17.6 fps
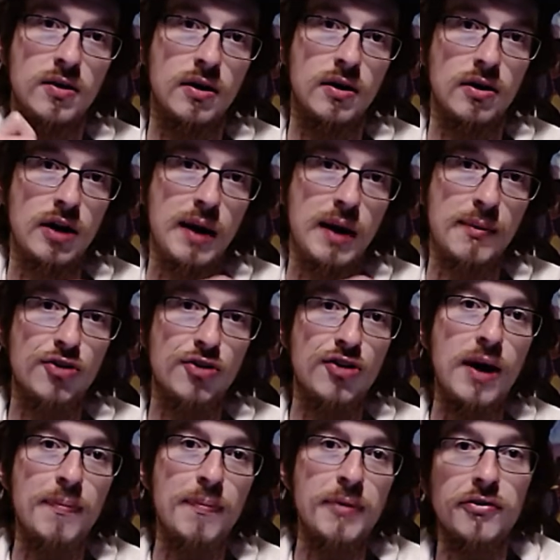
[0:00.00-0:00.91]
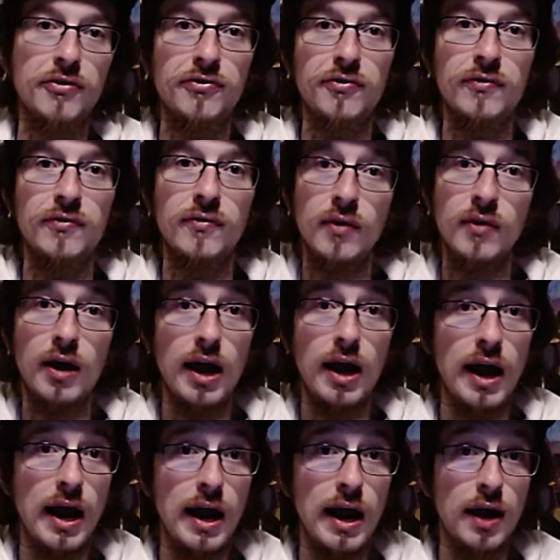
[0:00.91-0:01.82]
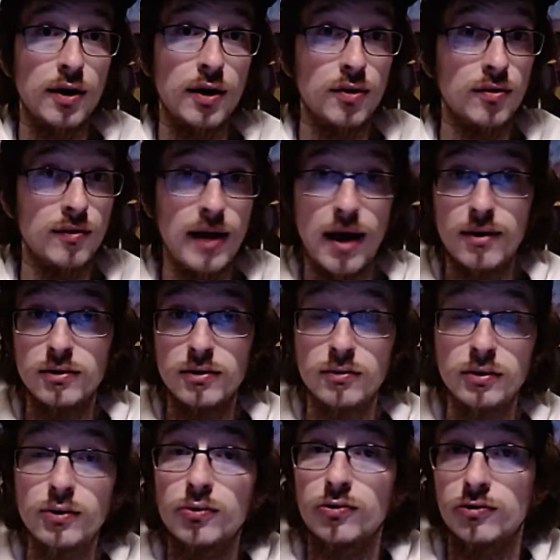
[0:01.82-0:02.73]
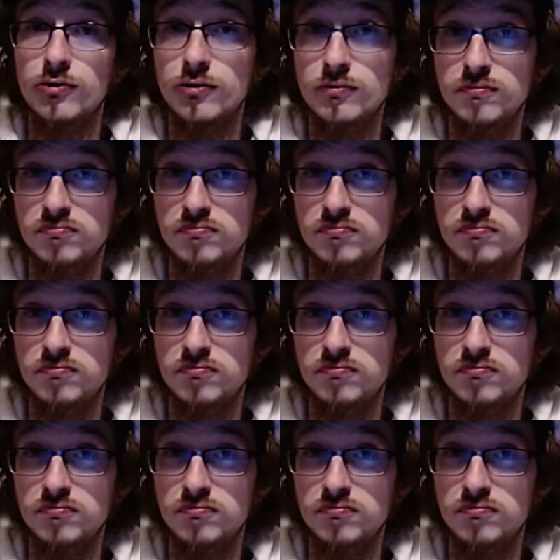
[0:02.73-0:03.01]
I'm going to drop this. And now you lose.